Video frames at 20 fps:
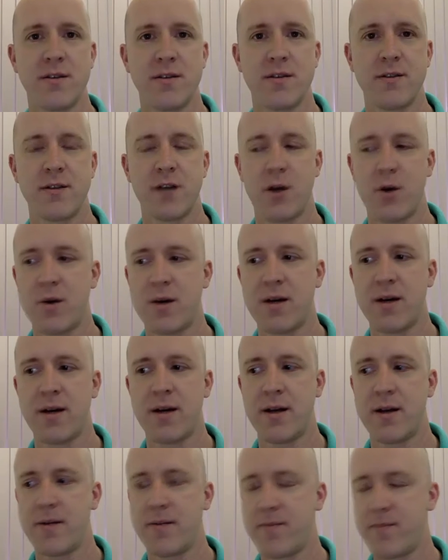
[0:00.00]
so
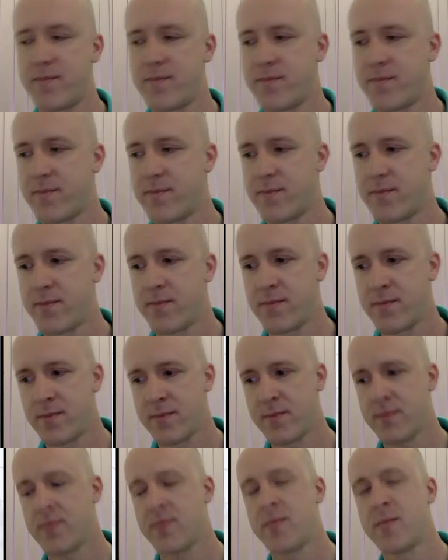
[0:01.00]
um,
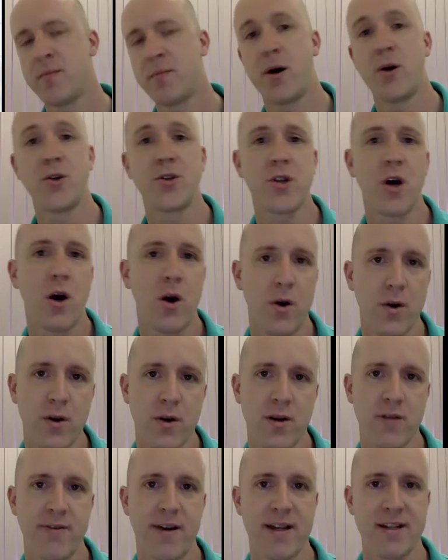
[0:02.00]
post hoc,
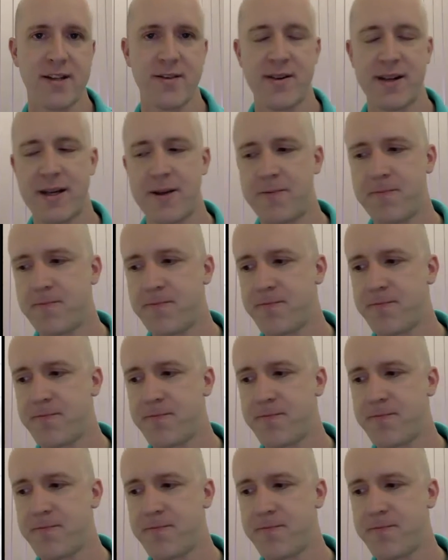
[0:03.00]
effectively.